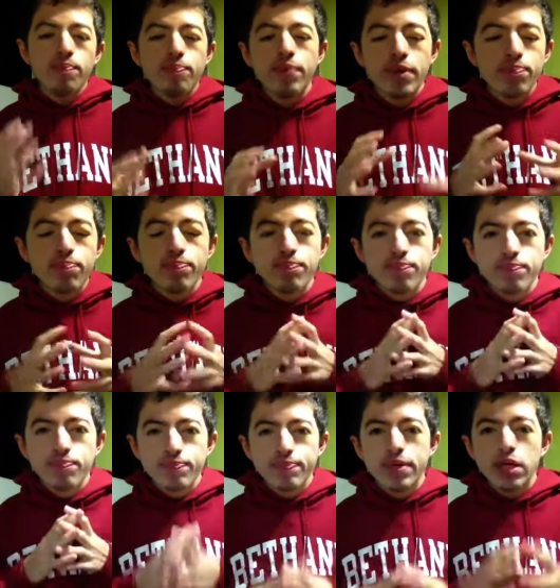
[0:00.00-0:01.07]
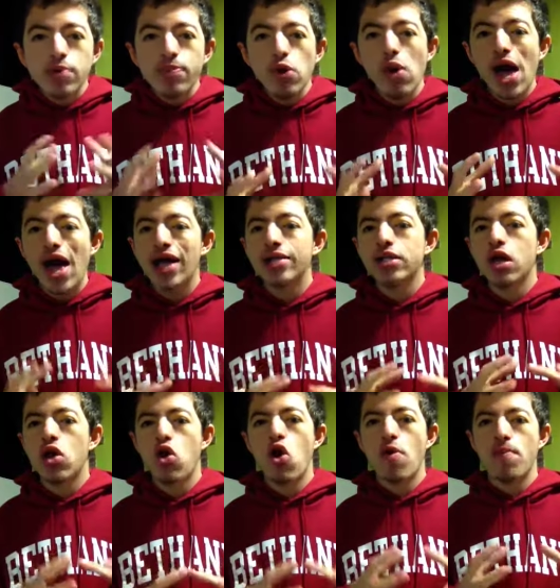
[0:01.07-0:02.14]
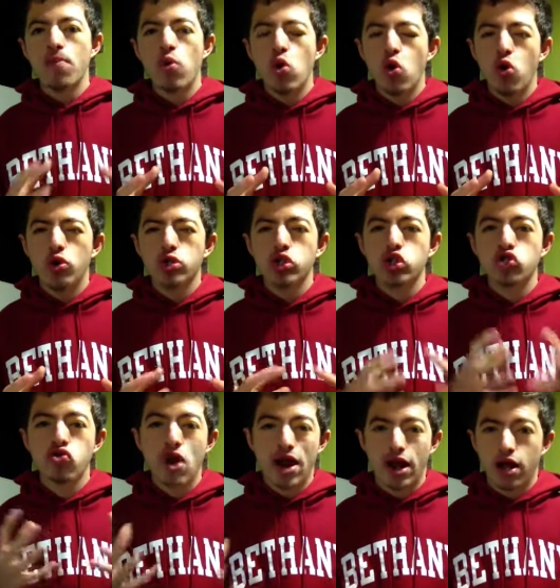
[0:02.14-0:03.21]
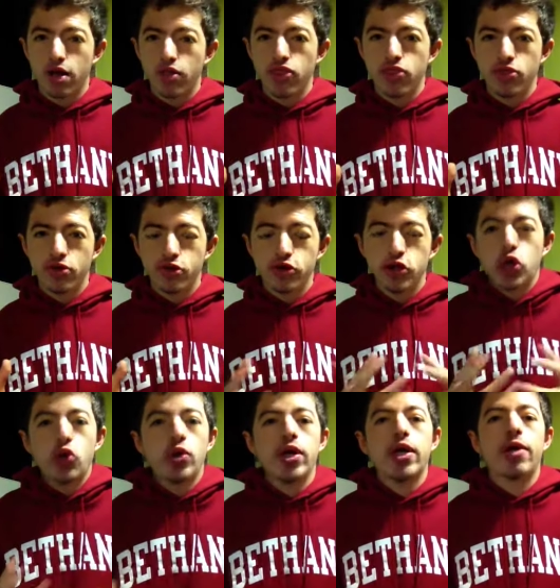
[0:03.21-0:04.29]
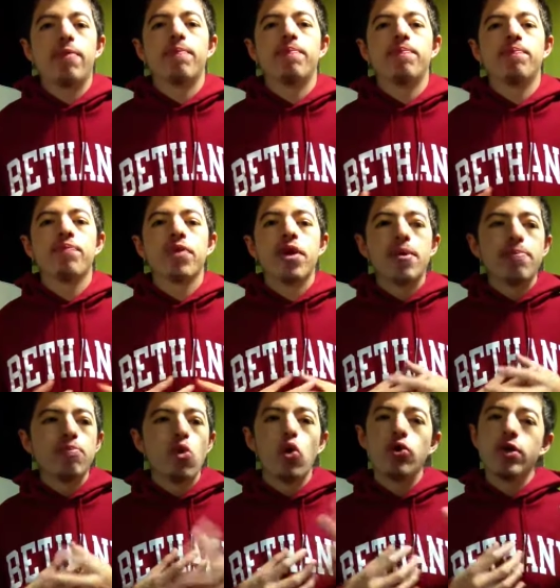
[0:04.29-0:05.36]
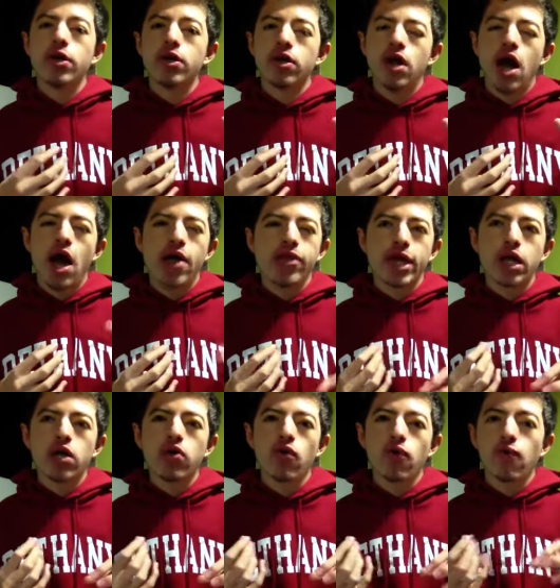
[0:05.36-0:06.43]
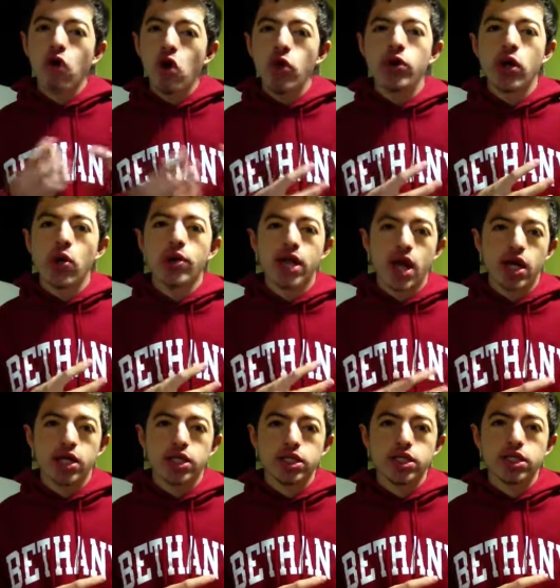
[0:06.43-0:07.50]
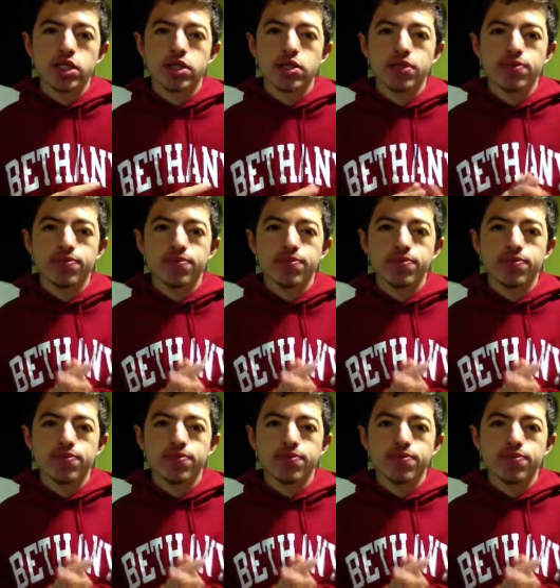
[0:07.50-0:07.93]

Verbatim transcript: B- Bilbo has a lot more strength to him, more than I think Frodo does.